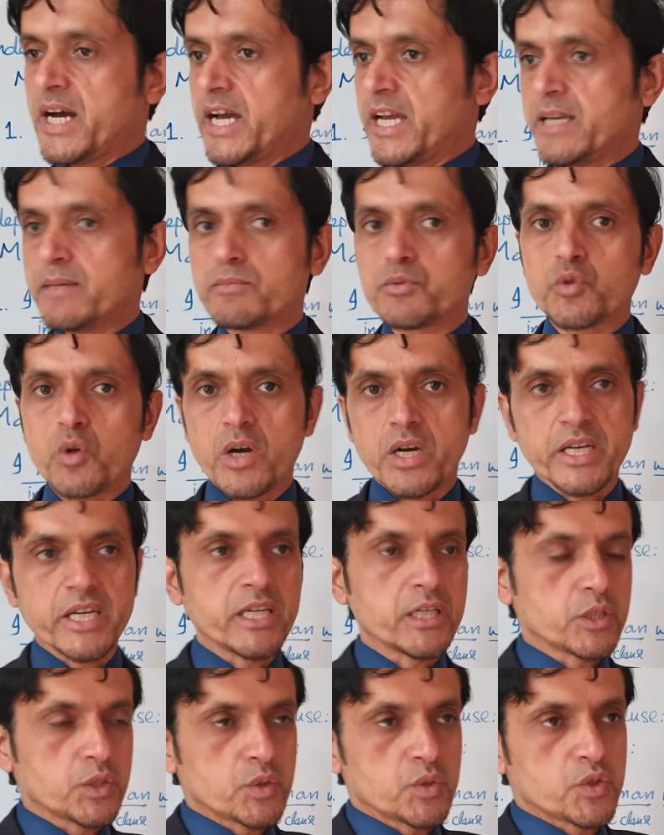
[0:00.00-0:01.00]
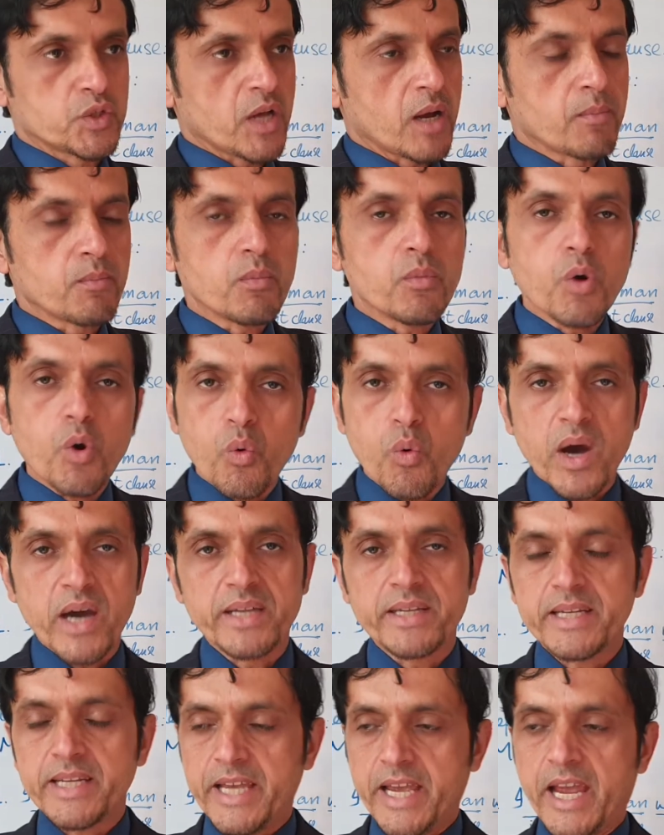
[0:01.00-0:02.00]
am talking to
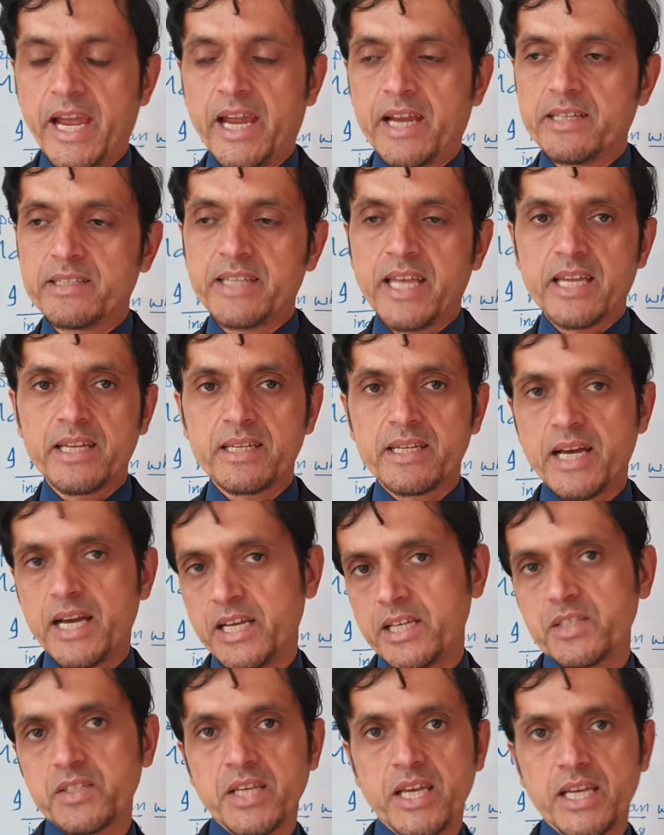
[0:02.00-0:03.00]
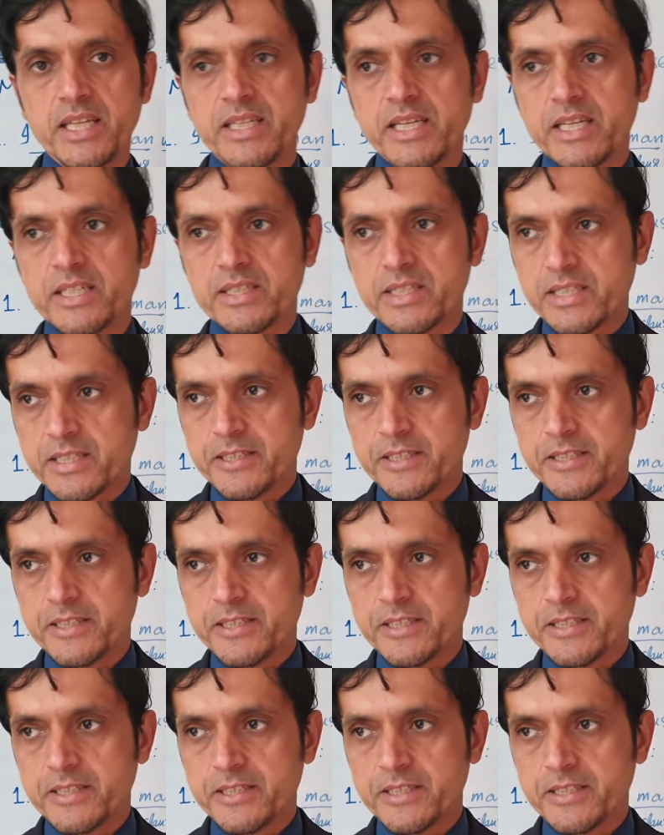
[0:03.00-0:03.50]
someone and then I say that